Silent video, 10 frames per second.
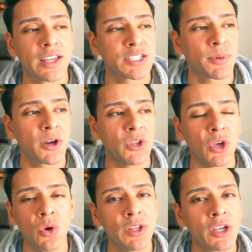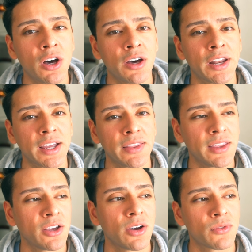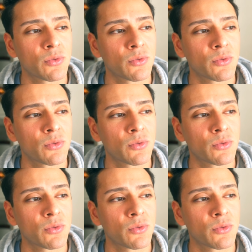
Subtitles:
That's probably the only con I can think of